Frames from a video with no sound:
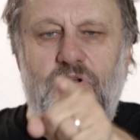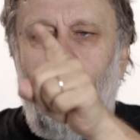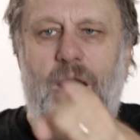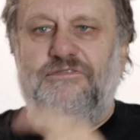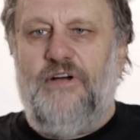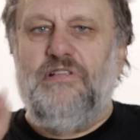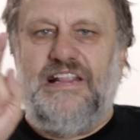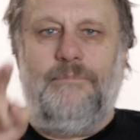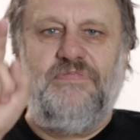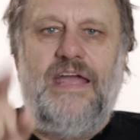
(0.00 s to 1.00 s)
you know, I found
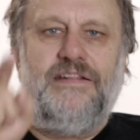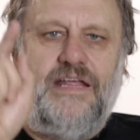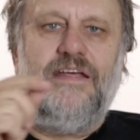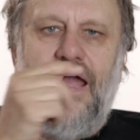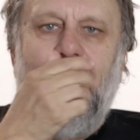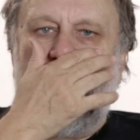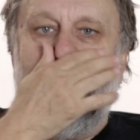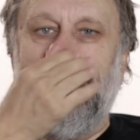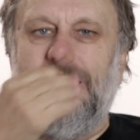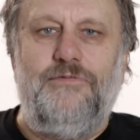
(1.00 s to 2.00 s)
some dating
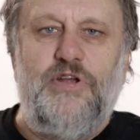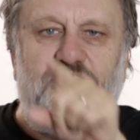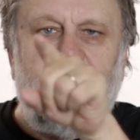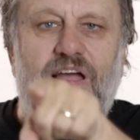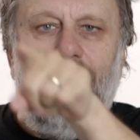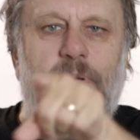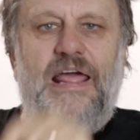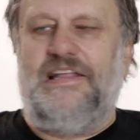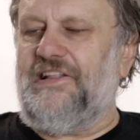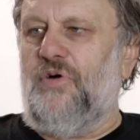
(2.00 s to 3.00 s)
agency which
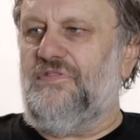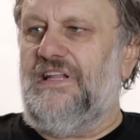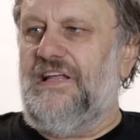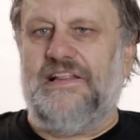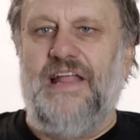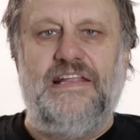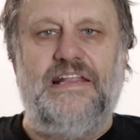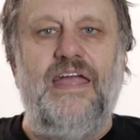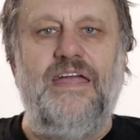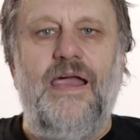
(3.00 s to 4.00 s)
plays on this. They
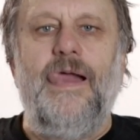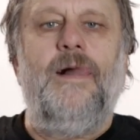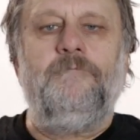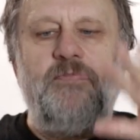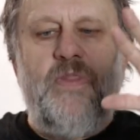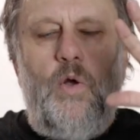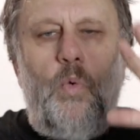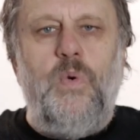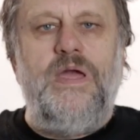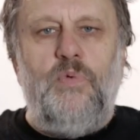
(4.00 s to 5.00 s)
say,
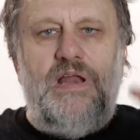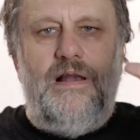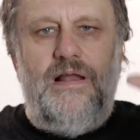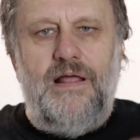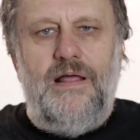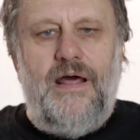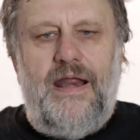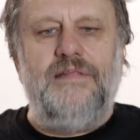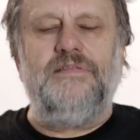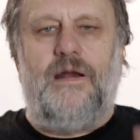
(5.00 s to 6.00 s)
we will
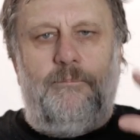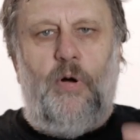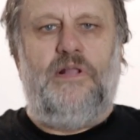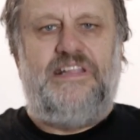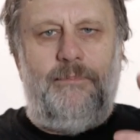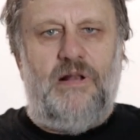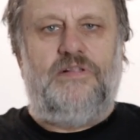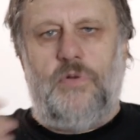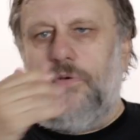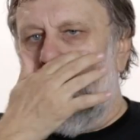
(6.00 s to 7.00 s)
render possible
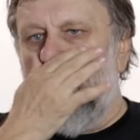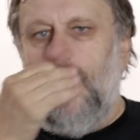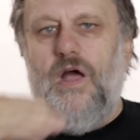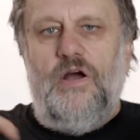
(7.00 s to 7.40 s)
to you